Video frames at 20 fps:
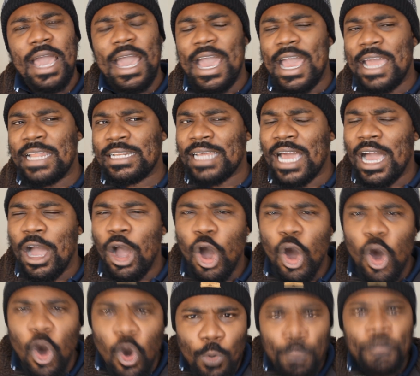And I
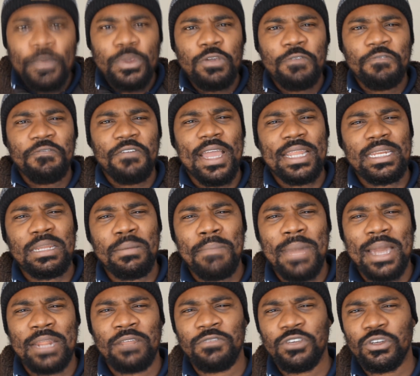hope you find a
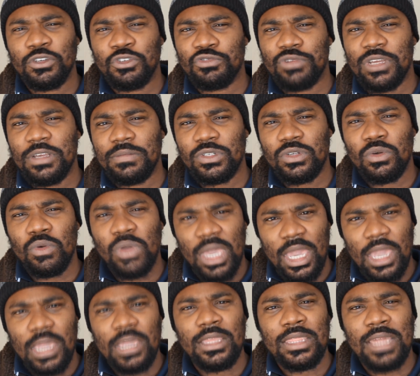man of your dreams,
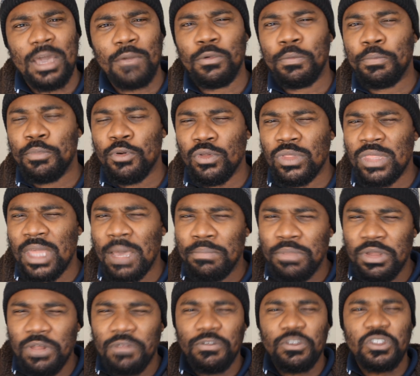okay? That will put
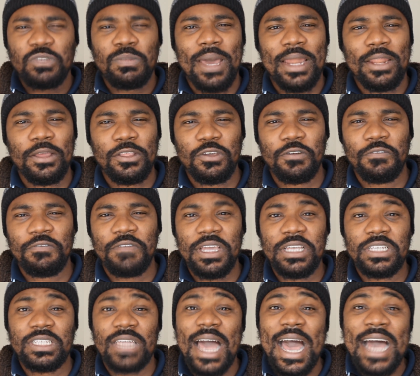that beautiful smile on your
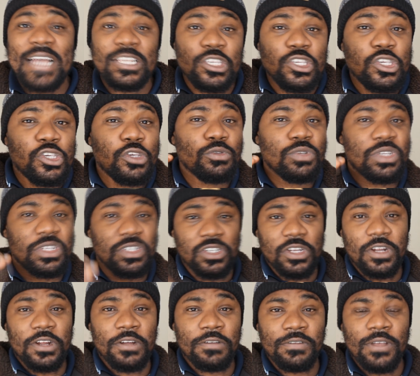face as you
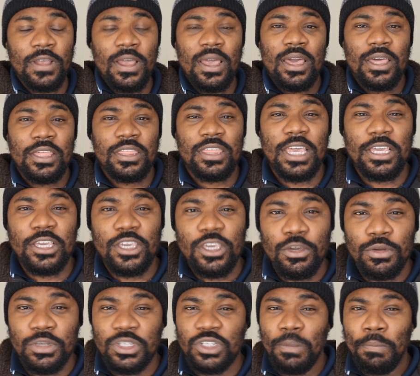deserve. Thank
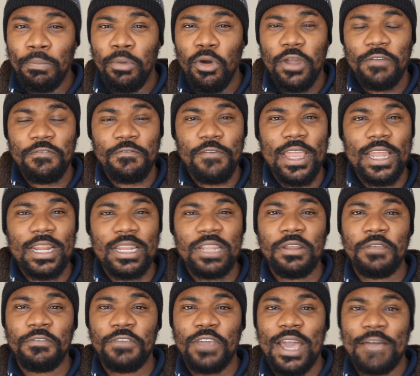you, it's your boy
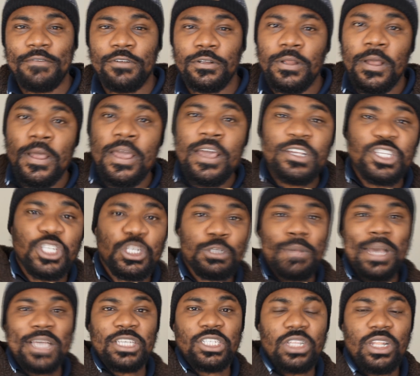Franklin. If you haven't,
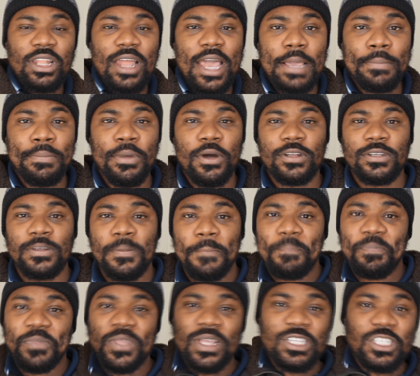smash the like button,
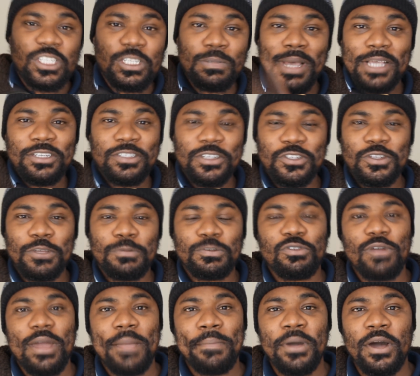smash the
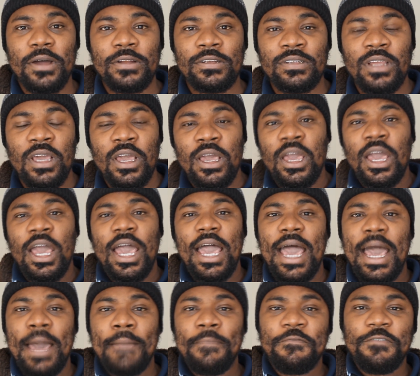subscribe button.
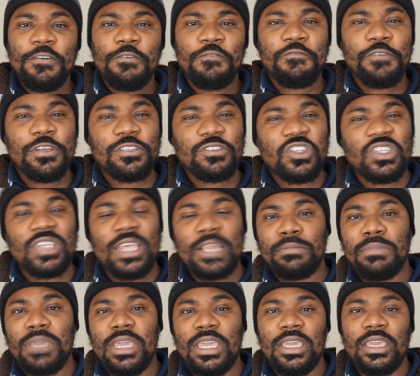Feel free to
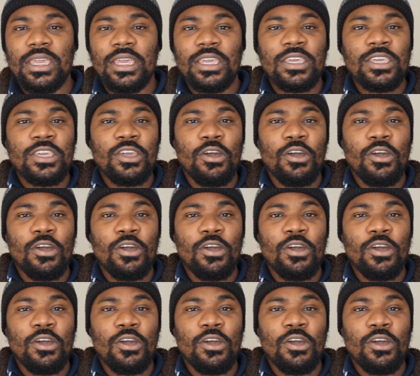send me